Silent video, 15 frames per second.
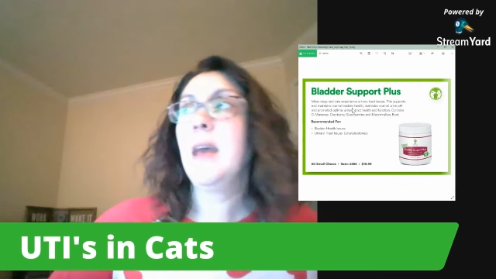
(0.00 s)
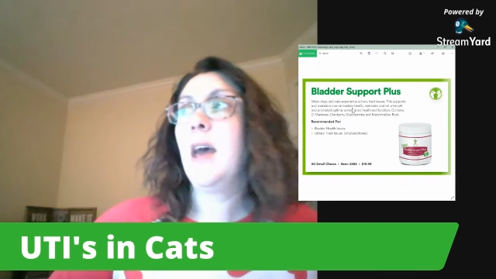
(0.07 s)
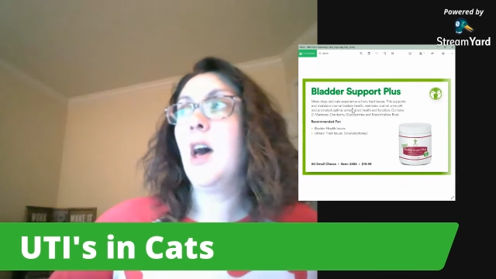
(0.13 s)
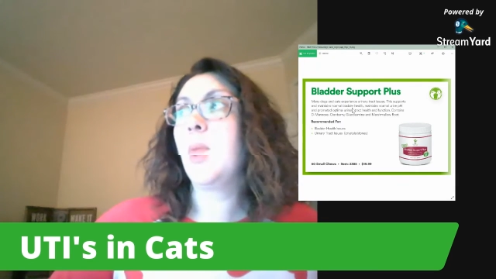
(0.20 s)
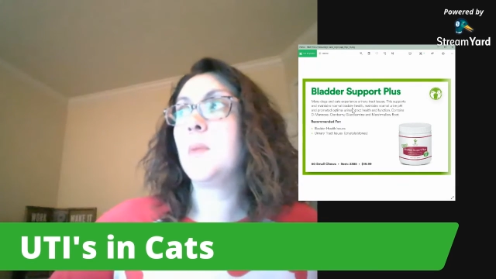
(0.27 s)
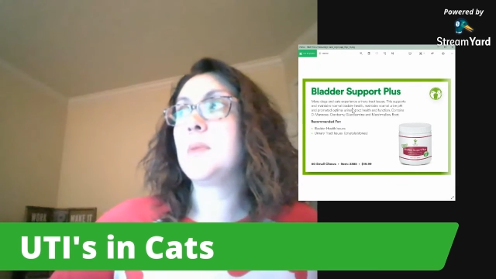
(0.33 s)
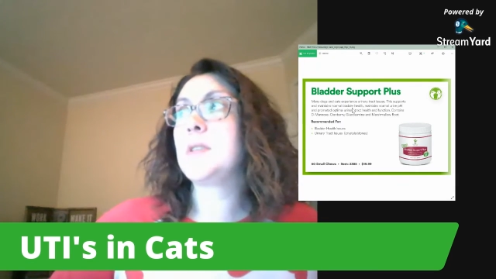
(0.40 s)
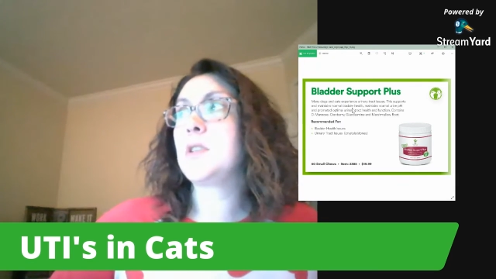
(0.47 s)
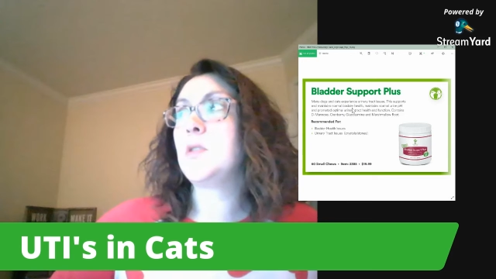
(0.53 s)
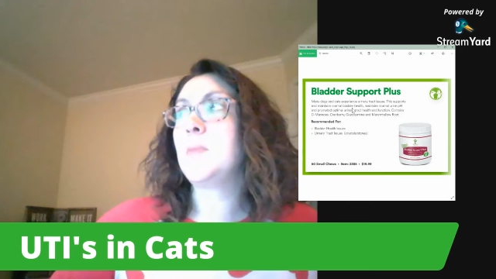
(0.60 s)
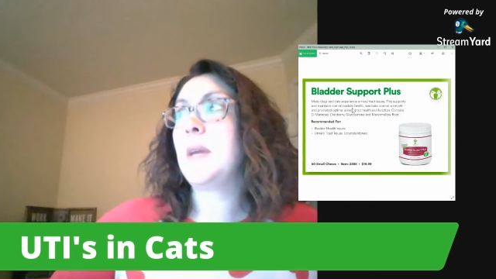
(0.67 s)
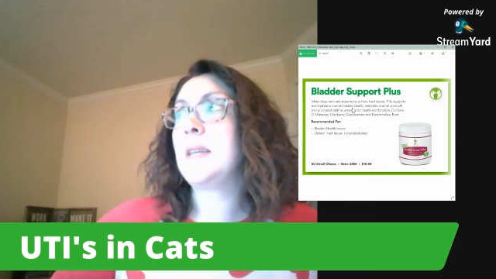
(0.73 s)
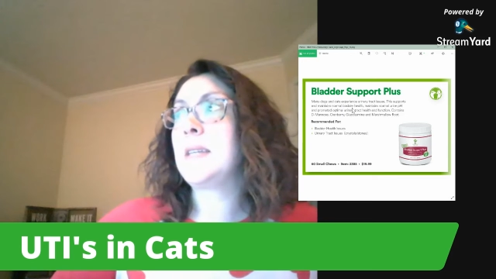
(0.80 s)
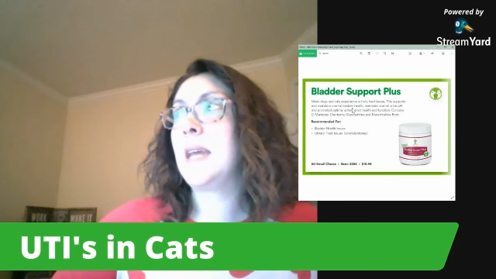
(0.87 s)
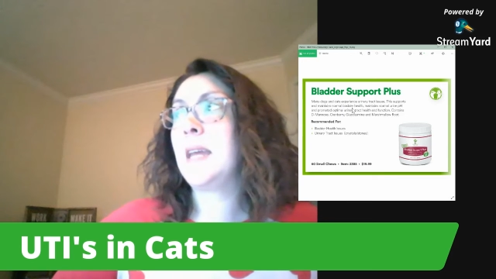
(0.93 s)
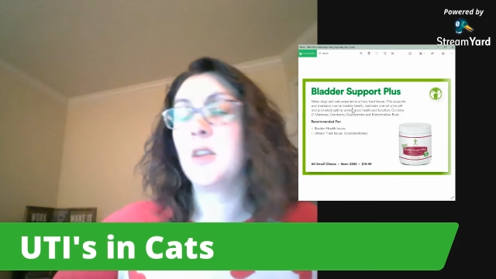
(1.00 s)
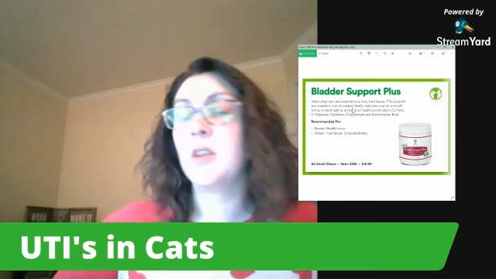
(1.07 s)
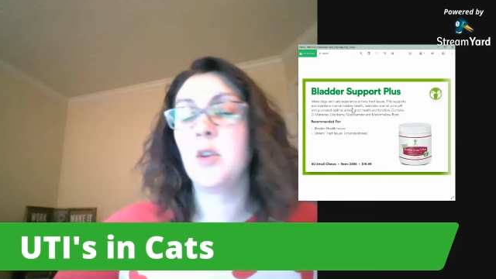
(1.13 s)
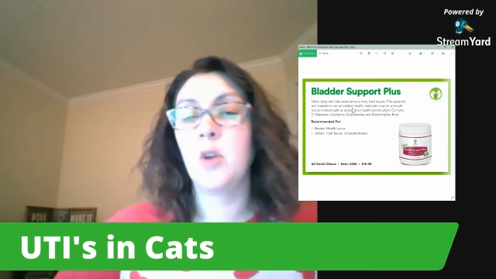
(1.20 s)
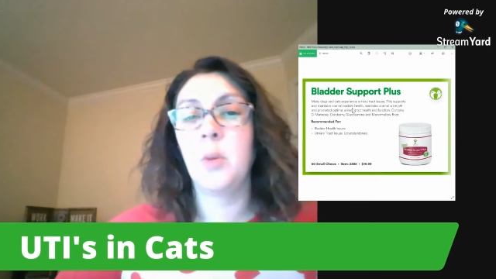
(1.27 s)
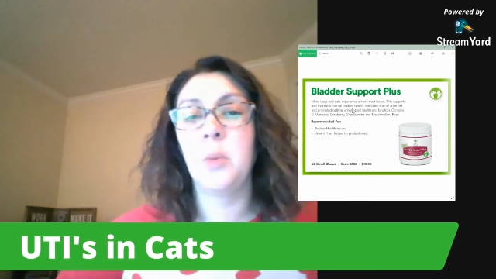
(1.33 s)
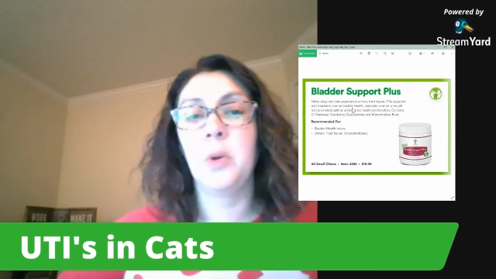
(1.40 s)
helps to maintain the
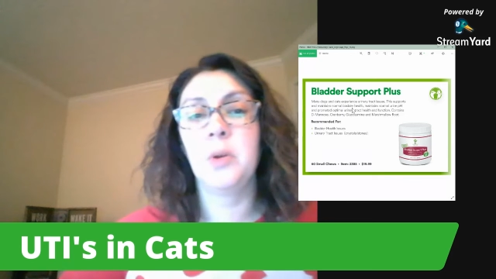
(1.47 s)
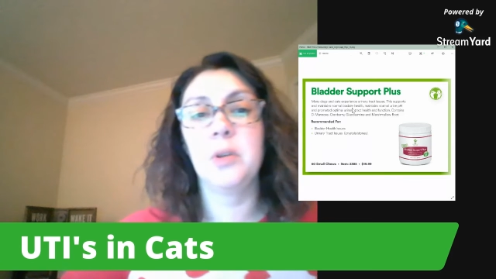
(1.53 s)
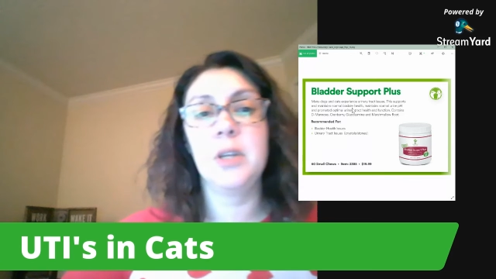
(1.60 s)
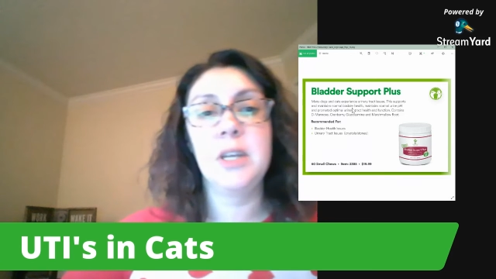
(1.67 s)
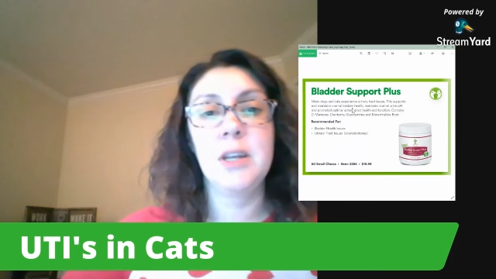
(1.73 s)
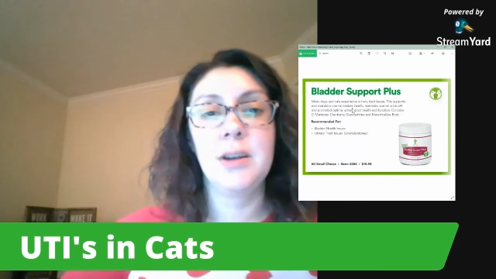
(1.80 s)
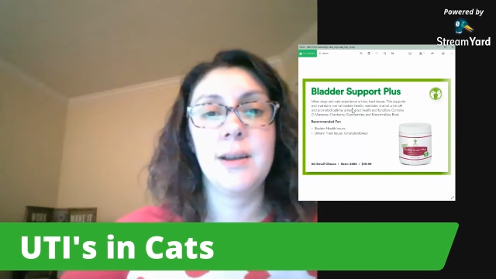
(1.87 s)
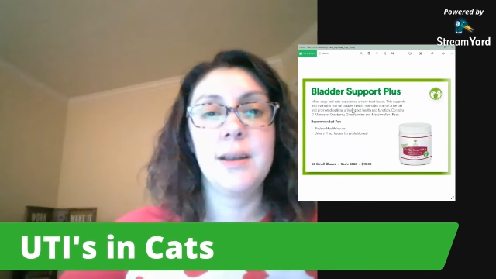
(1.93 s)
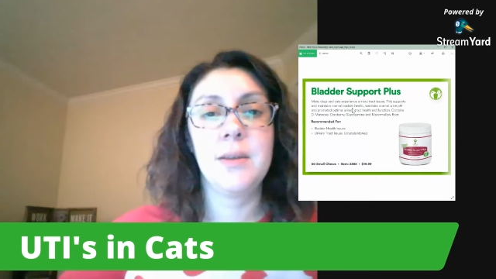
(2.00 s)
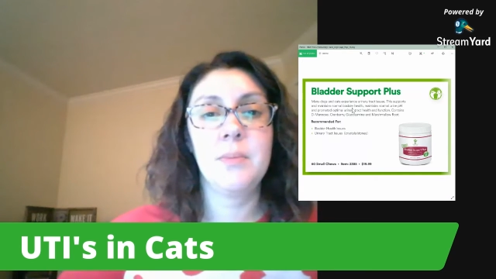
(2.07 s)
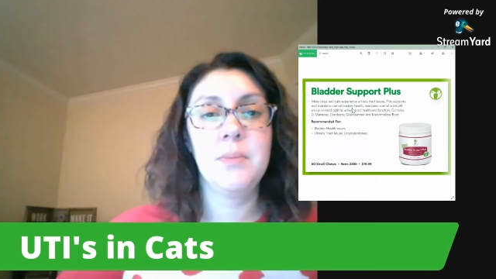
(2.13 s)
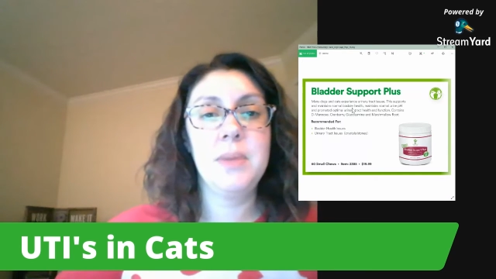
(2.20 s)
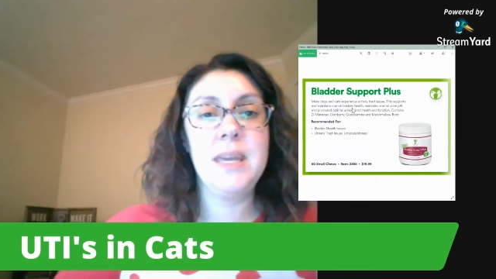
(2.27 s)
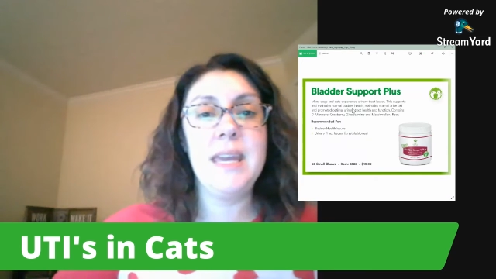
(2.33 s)
normal urine